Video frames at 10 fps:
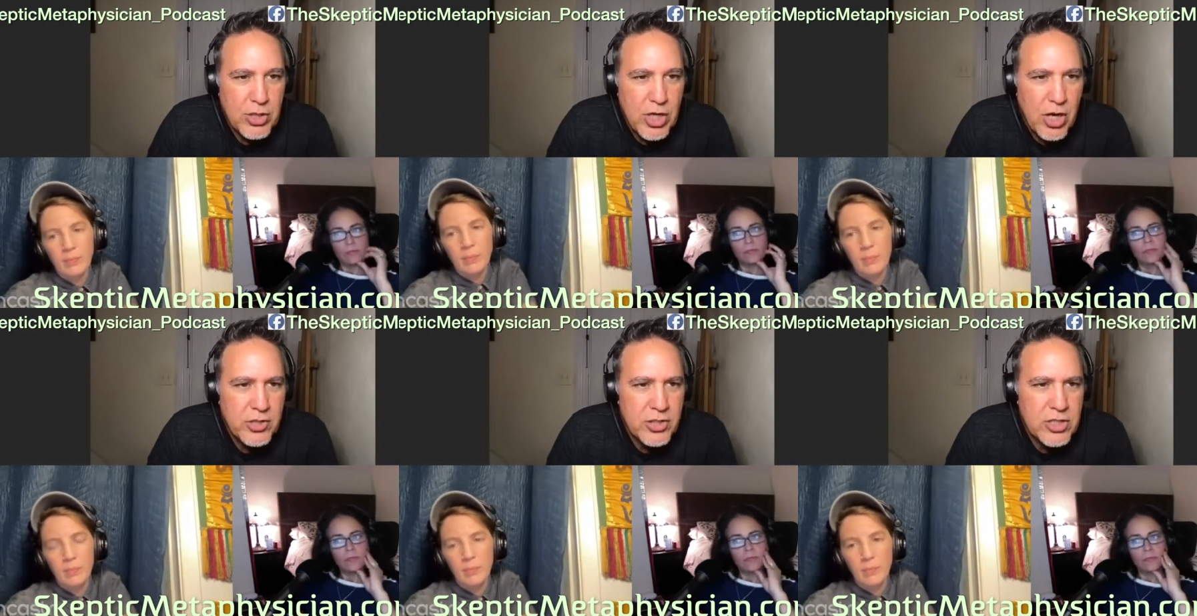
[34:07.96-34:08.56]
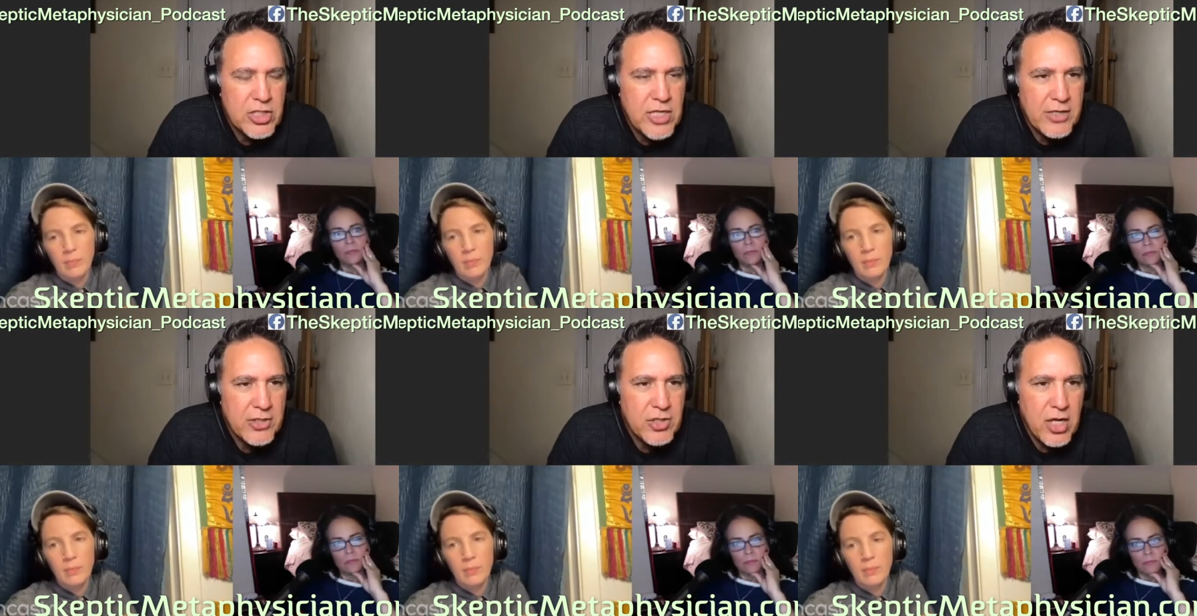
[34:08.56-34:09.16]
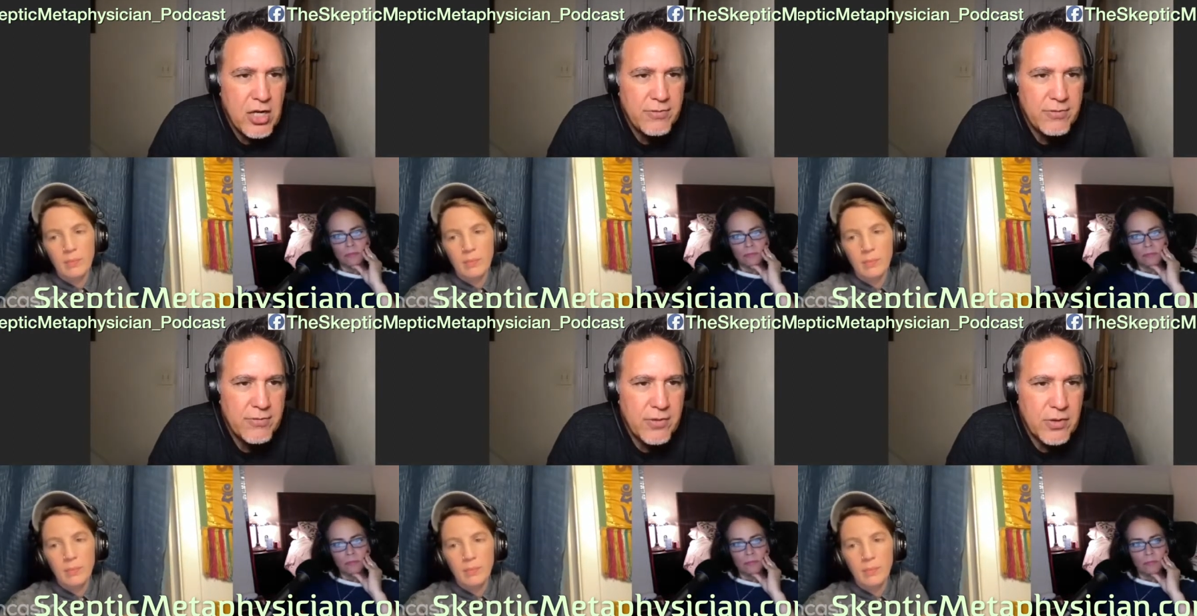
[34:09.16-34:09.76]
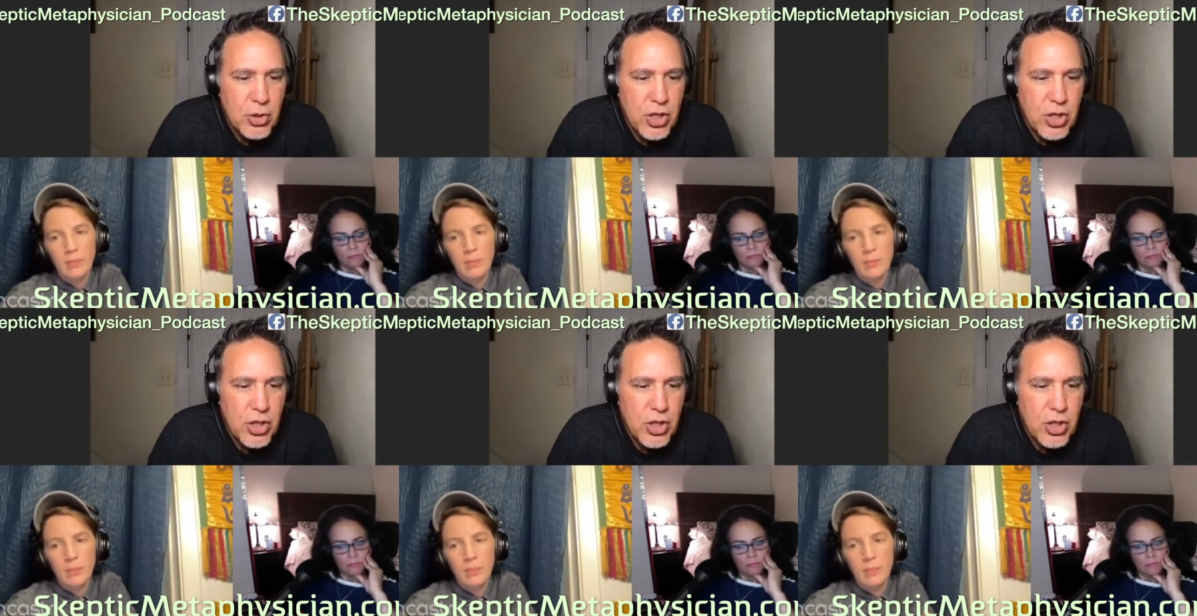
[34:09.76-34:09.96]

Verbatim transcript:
Speaker 1: turning onto this kind of stuff?